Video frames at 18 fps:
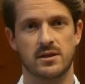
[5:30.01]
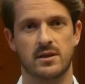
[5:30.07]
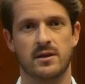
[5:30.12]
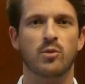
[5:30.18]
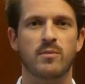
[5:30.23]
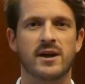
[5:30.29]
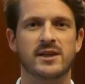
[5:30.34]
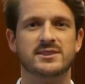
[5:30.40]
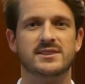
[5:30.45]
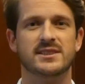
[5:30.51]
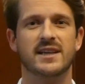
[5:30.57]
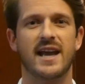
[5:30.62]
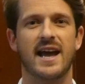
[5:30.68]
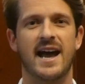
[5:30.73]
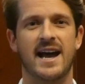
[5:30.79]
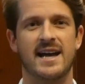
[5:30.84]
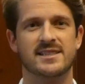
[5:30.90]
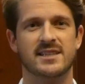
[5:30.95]

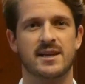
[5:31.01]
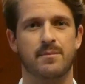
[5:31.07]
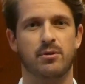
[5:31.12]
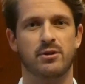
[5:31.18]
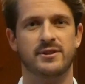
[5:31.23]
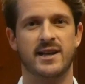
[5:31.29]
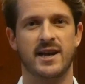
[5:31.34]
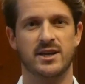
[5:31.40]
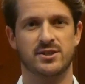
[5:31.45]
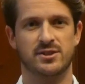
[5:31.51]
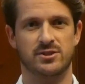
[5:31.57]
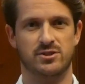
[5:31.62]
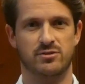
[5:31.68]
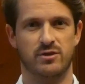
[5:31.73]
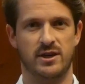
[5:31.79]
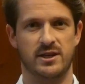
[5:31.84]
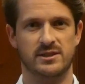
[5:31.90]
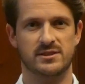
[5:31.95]
Domestic asset protection
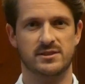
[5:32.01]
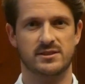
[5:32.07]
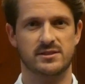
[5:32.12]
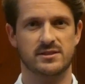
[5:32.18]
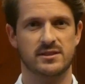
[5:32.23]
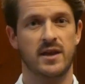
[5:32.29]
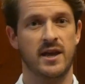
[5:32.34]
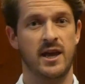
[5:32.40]
trusts,